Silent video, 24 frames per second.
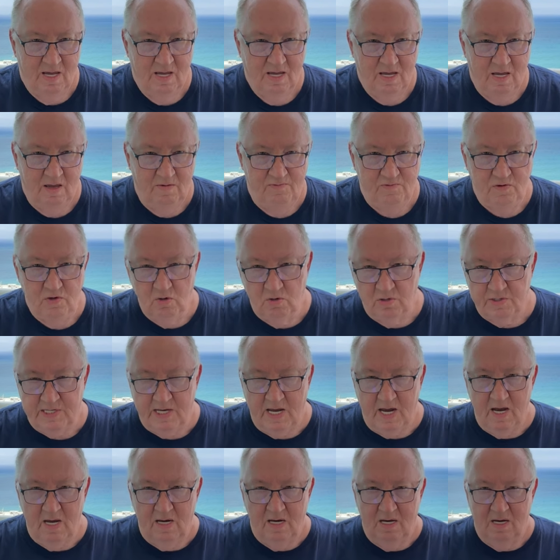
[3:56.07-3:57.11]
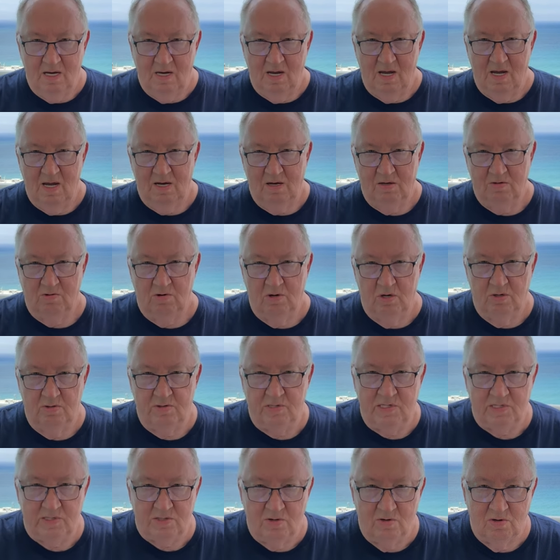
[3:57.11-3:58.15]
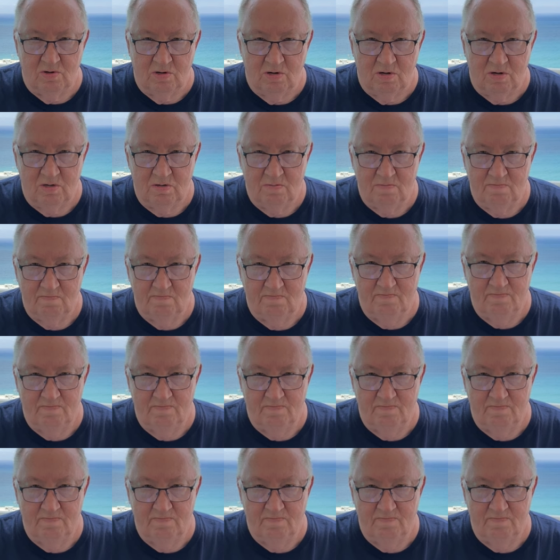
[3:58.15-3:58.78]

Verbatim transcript: If you're standing in line at the grocery store